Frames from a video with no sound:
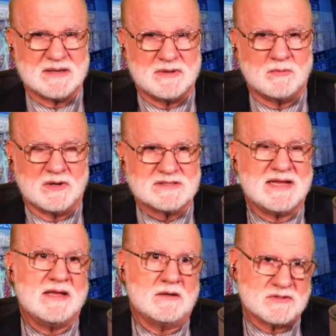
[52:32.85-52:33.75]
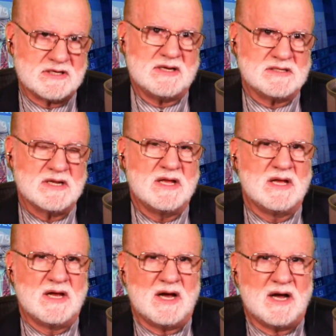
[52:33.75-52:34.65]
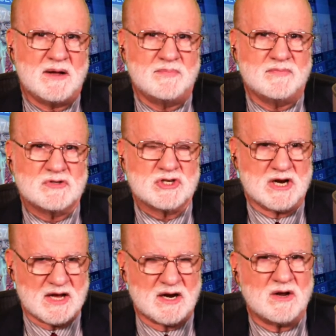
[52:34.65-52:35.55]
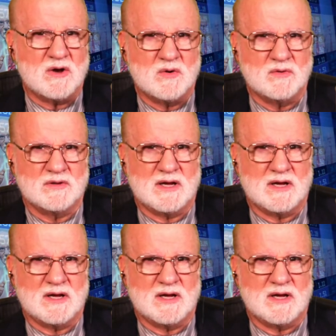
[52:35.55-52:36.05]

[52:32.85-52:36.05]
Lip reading: I mean, when I say inner cities, Chicago,